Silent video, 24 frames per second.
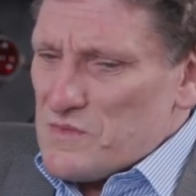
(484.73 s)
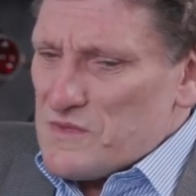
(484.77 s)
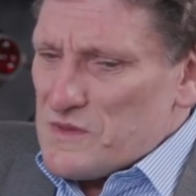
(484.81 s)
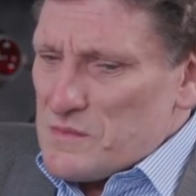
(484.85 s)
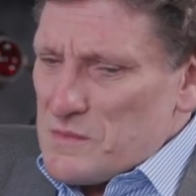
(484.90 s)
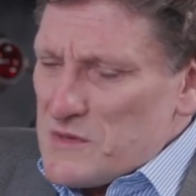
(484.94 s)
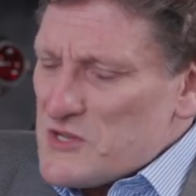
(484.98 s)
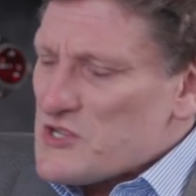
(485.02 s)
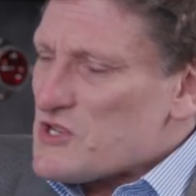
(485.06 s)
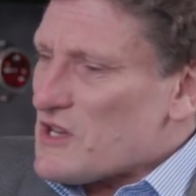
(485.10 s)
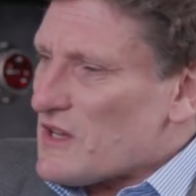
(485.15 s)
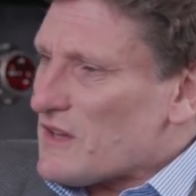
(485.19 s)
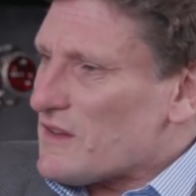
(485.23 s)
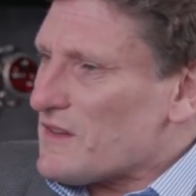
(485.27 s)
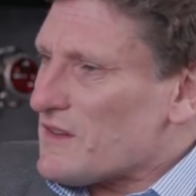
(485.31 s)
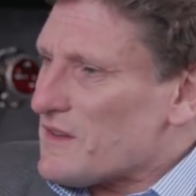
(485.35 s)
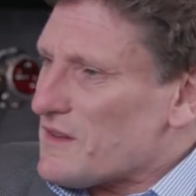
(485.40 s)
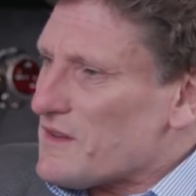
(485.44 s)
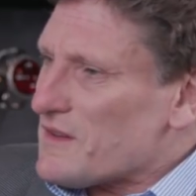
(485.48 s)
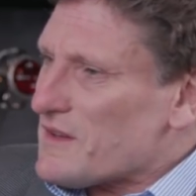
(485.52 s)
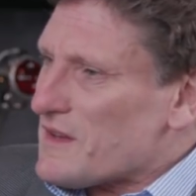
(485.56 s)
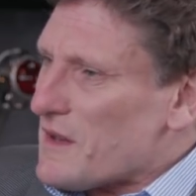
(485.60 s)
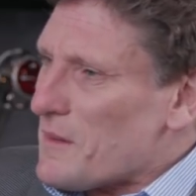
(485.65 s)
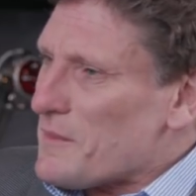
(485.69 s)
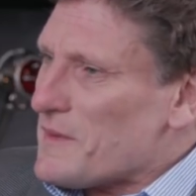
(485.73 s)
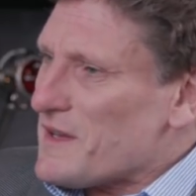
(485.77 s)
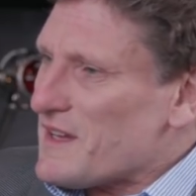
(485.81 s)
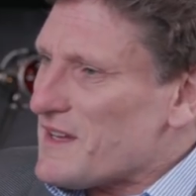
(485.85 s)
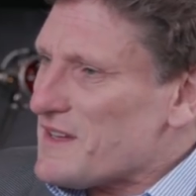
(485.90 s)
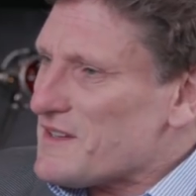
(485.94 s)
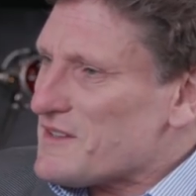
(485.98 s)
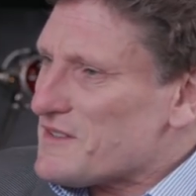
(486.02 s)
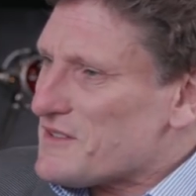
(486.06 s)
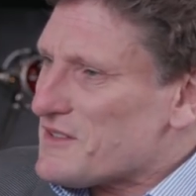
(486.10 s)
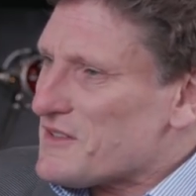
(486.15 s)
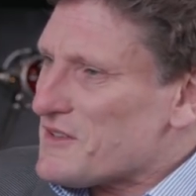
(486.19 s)
Michel coming
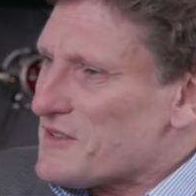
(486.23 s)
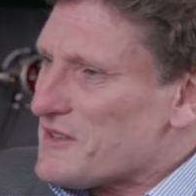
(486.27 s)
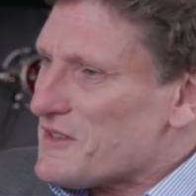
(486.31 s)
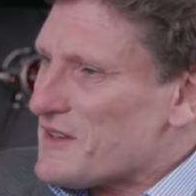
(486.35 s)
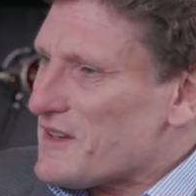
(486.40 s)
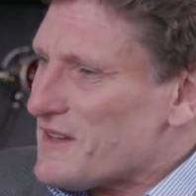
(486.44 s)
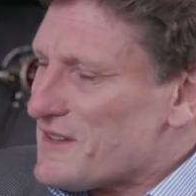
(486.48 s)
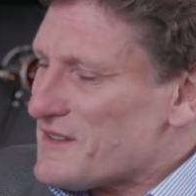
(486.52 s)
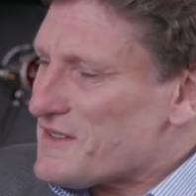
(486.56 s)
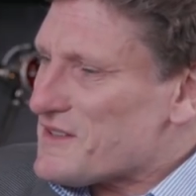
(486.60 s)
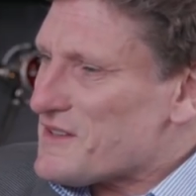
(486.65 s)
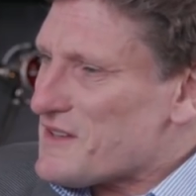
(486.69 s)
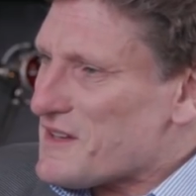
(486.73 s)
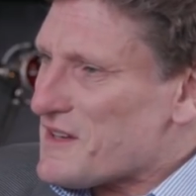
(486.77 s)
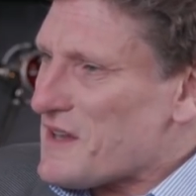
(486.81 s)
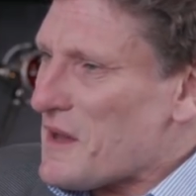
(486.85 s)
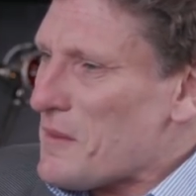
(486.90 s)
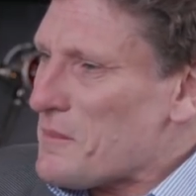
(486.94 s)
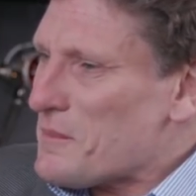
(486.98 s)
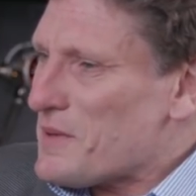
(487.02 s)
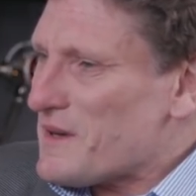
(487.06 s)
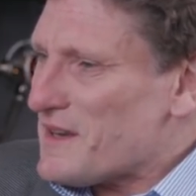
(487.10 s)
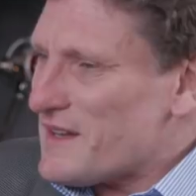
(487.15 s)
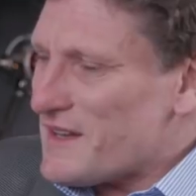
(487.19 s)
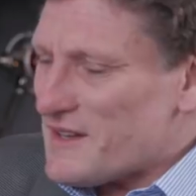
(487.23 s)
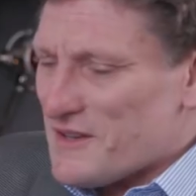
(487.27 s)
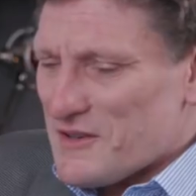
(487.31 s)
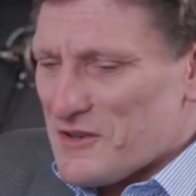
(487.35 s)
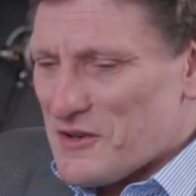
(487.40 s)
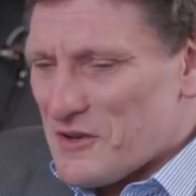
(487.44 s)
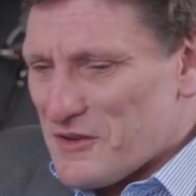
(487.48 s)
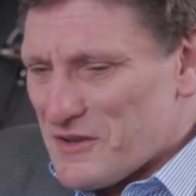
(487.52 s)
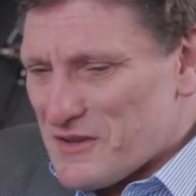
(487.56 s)
into, into the company and,